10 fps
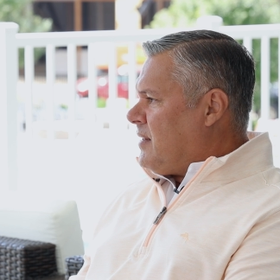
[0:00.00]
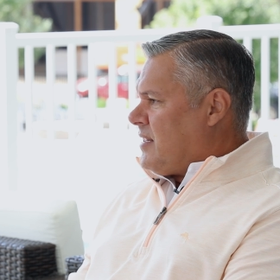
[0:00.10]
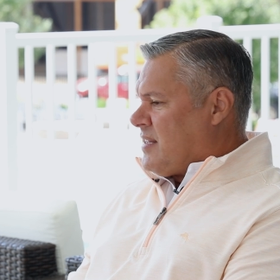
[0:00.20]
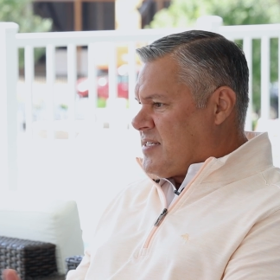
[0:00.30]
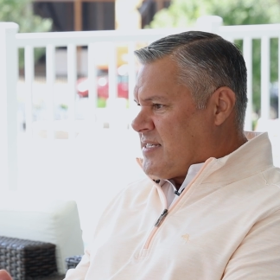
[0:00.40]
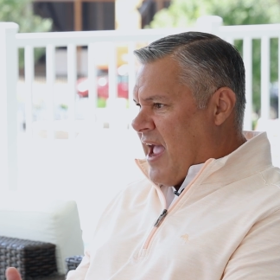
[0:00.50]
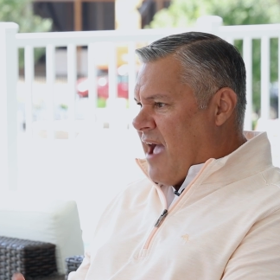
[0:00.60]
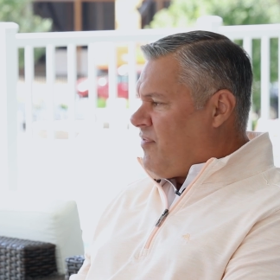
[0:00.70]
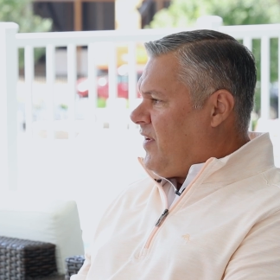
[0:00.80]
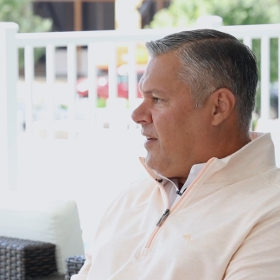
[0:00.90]
the
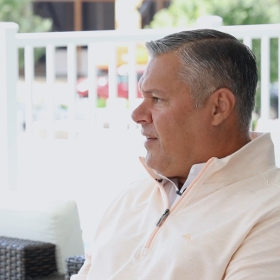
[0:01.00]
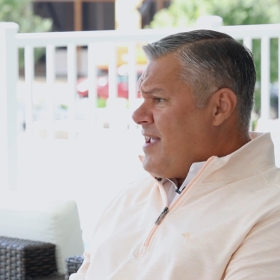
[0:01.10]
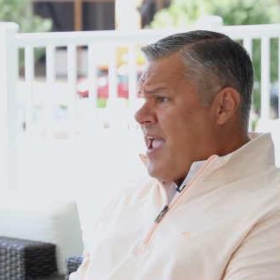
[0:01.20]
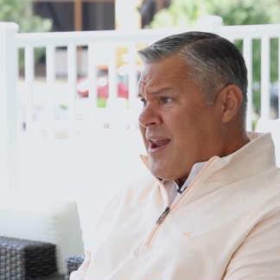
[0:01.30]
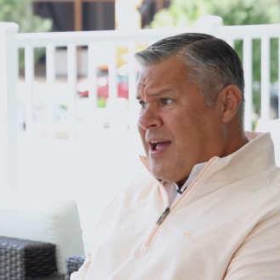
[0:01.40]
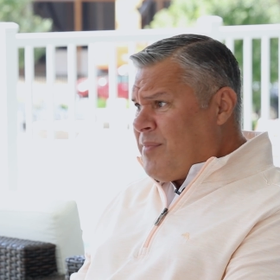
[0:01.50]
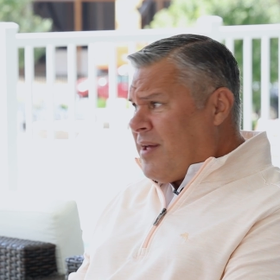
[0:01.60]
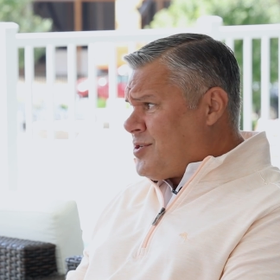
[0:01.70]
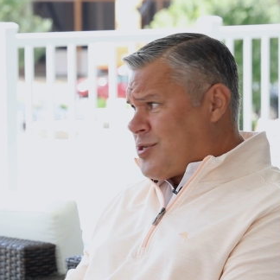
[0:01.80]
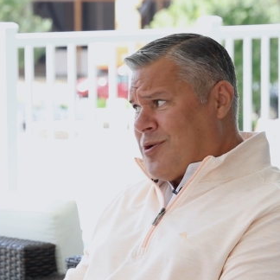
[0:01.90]
staff here, and I'm
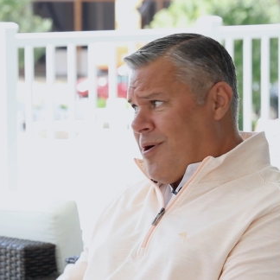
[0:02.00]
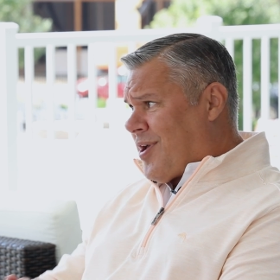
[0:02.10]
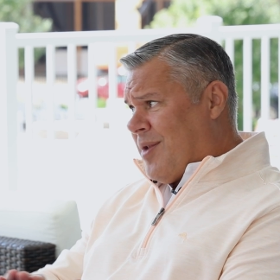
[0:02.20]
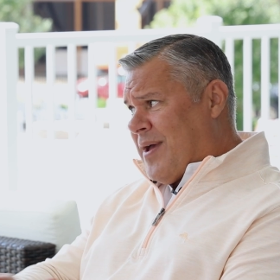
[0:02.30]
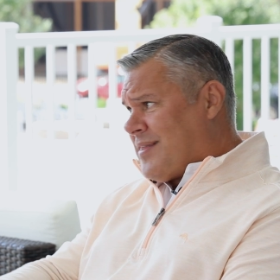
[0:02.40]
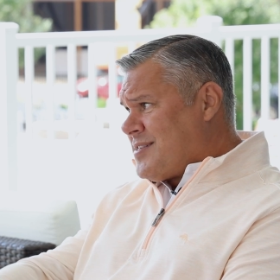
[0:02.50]
not just talking about